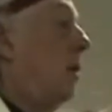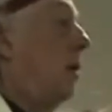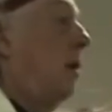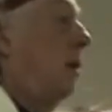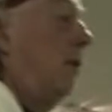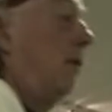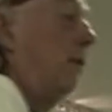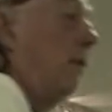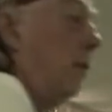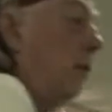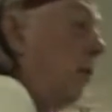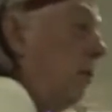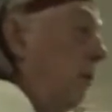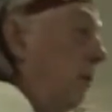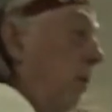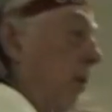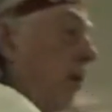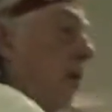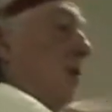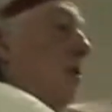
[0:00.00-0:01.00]
If you
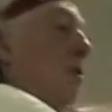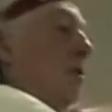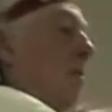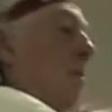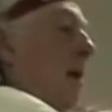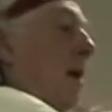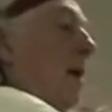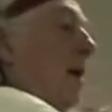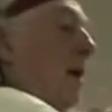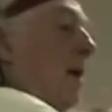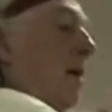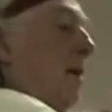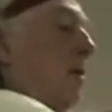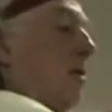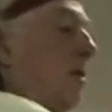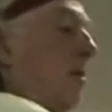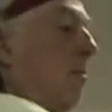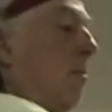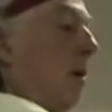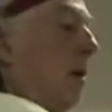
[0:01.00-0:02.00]
plunge the bayonet in
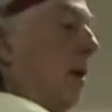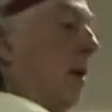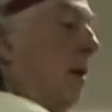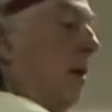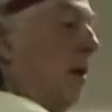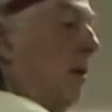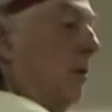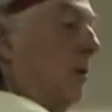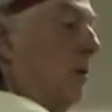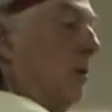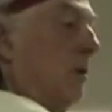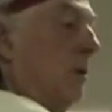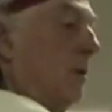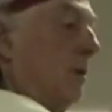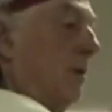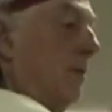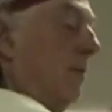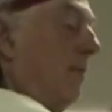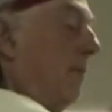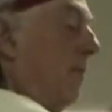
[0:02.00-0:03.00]
somebody else,
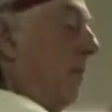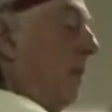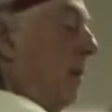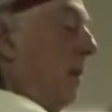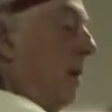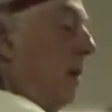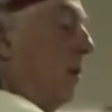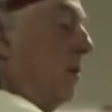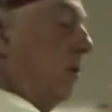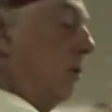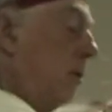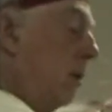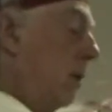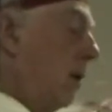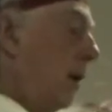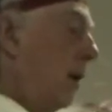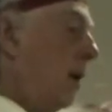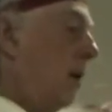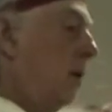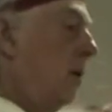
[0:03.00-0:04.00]
sooner or
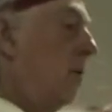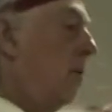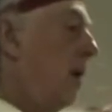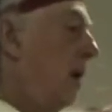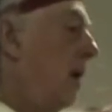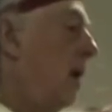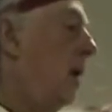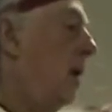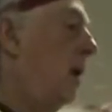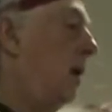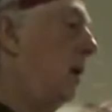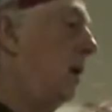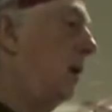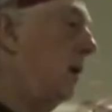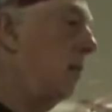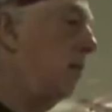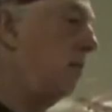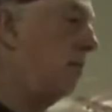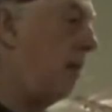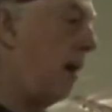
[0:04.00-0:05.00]
later the bayonet
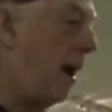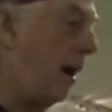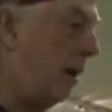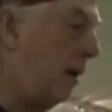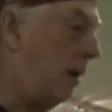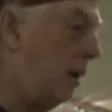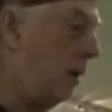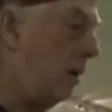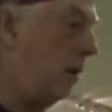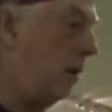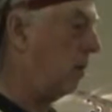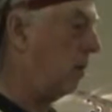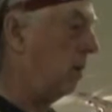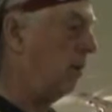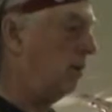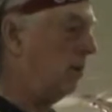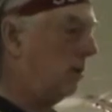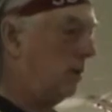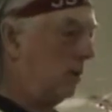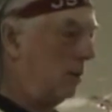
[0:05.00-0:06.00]
comes back into
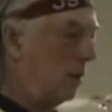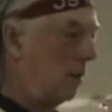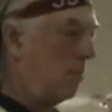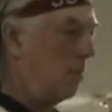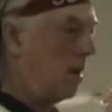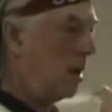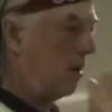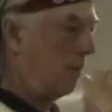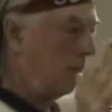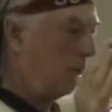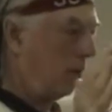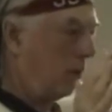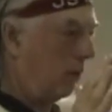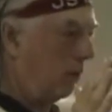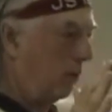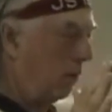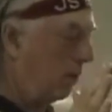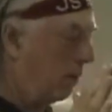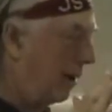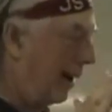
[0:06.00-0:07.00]
in some
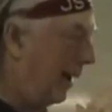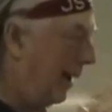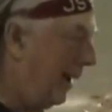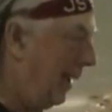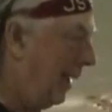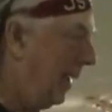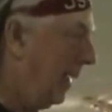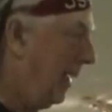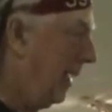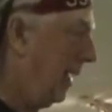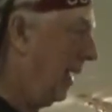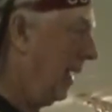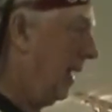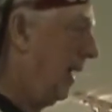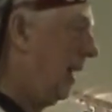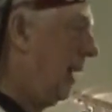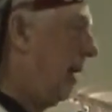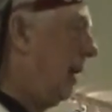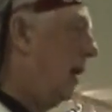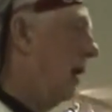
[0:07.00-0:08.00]
metaphorical way.
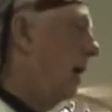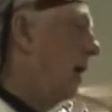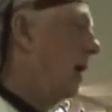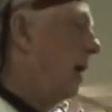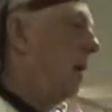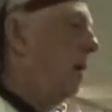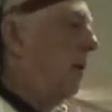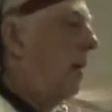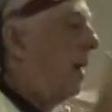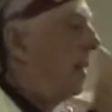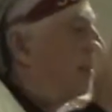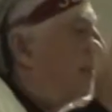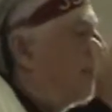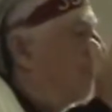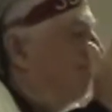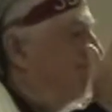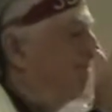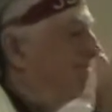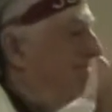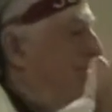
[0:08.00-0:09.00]

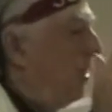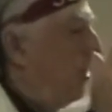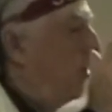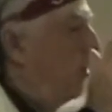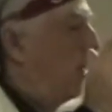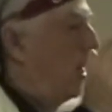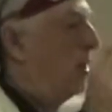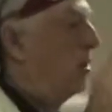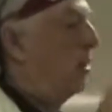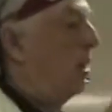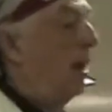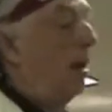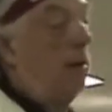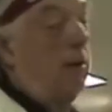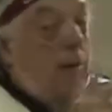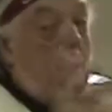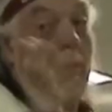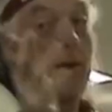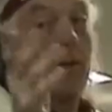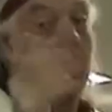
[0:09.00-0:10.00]
I
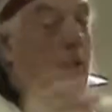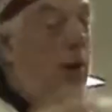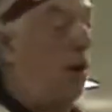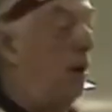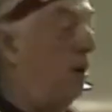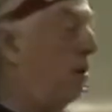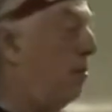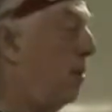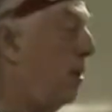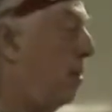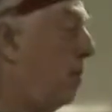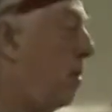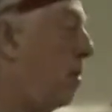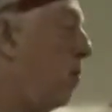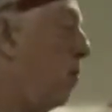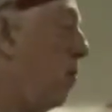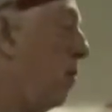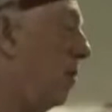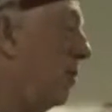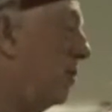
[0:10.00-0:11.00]
talk about it in my
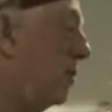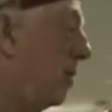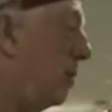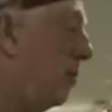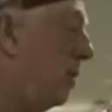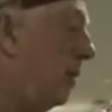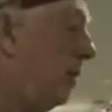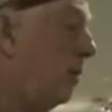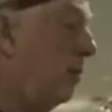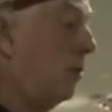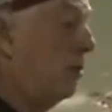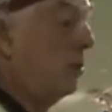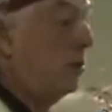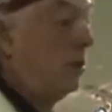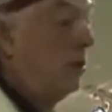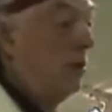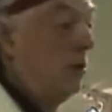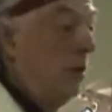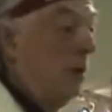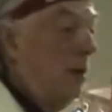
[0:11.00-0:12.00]
memoirs. I mean, there's
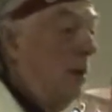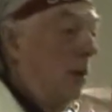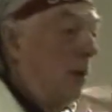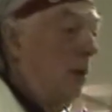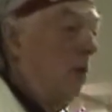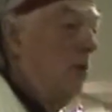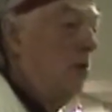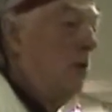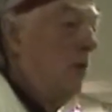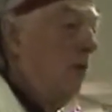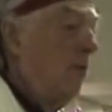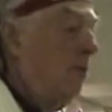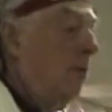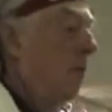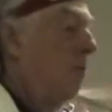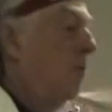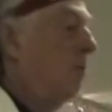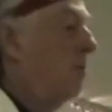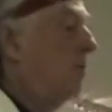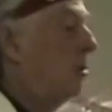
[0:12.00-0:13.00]
just a conclusion I've
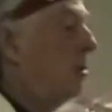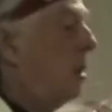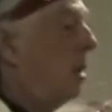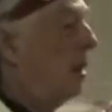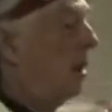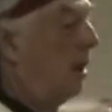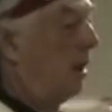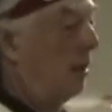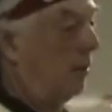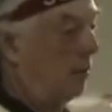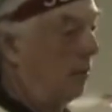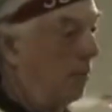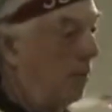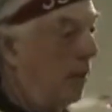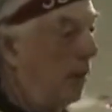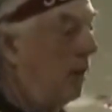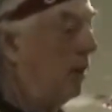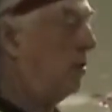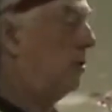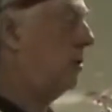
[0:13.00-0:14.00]
come from studying
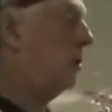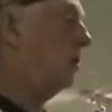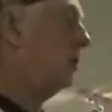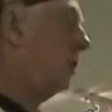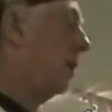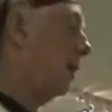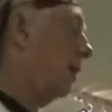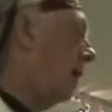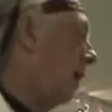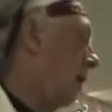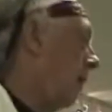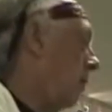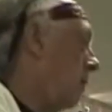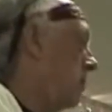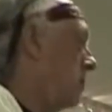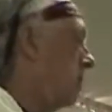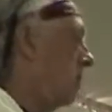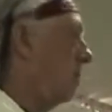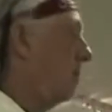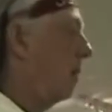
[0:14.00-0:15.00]
anthropology,
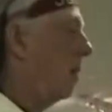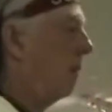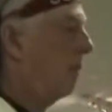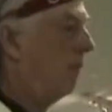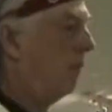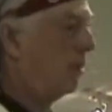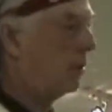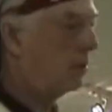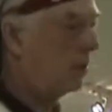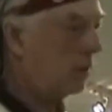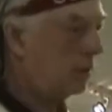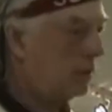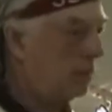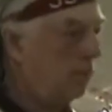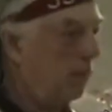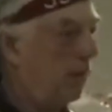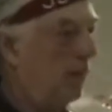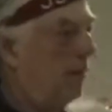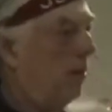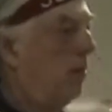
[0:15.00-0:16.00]
psychology, quantum physics,
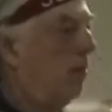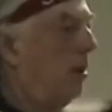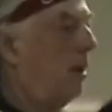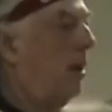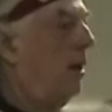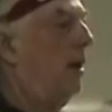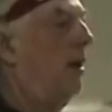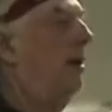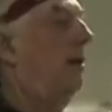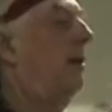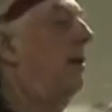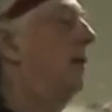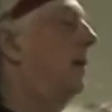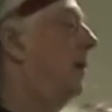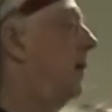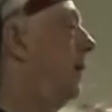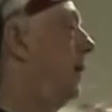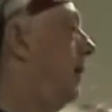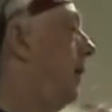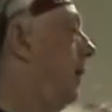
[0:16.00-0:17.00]
blah, blah, blah.
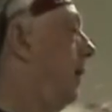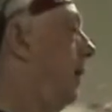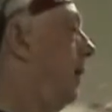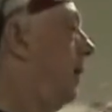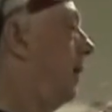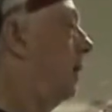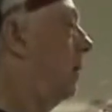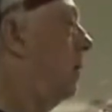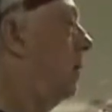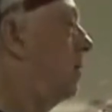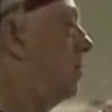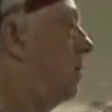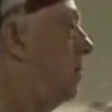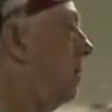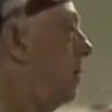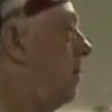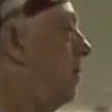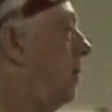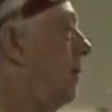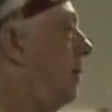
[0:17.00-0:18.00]

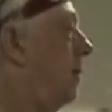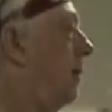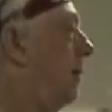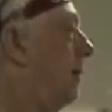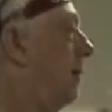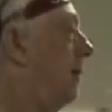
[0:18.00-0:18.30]
Question over here.